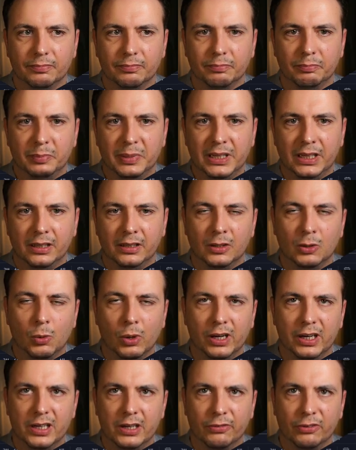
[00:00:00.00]
been
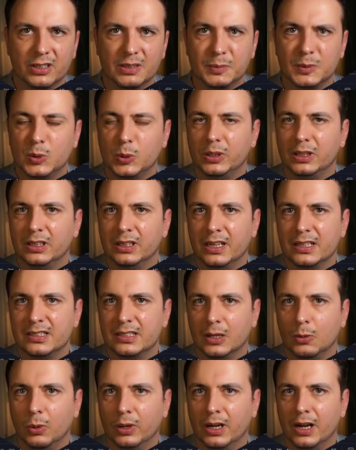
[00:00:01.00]
quite a difference between the
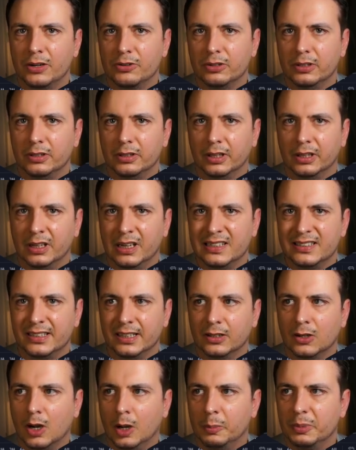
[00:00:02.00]
Nasdaq 100 and the Nasdaq
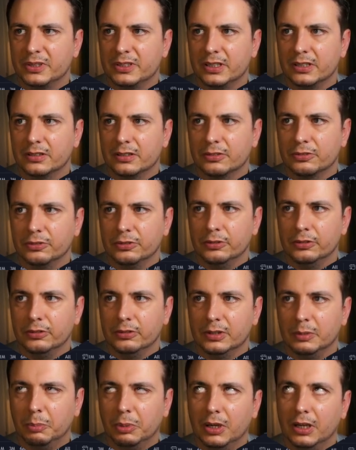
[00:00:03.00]
Composite through
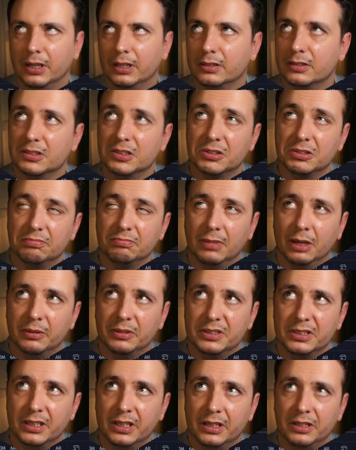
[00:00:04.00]
the past, I would
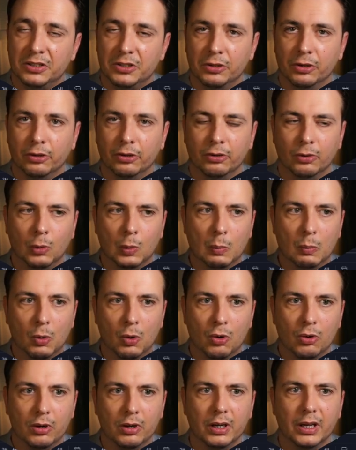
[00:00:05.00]
say, year or
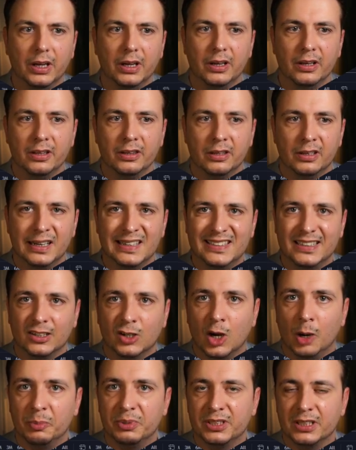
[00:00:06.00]
more. The Nasdaq
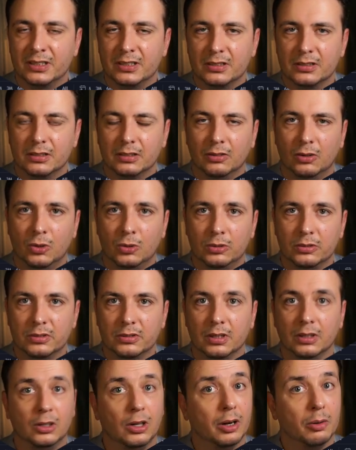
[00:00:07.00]
Composite holds
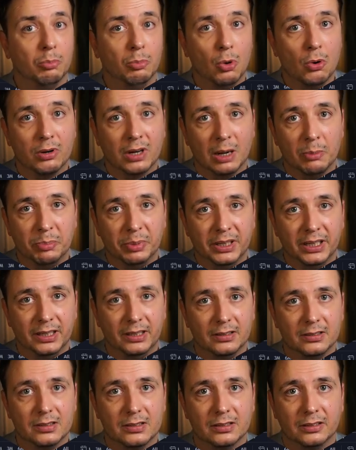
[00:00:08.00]
a lot more
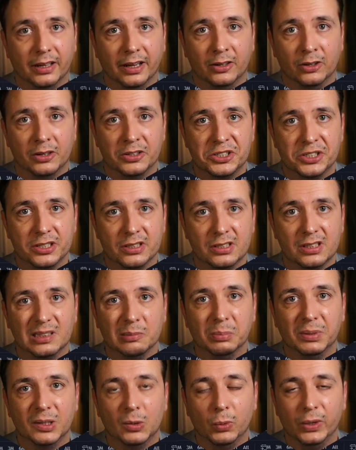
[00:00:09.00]
companies, and not just the
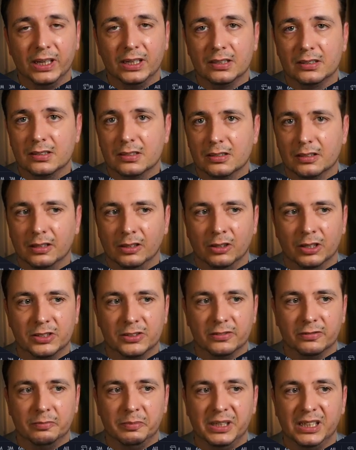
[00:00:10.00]
big wigs. There are lots
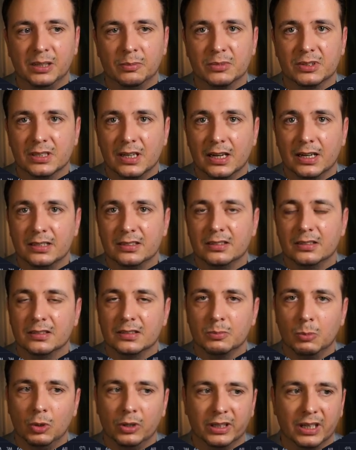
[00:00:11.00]
of medium-sized and
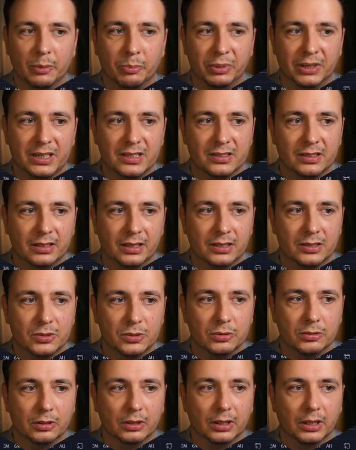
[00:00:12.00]
smaller companies in there too.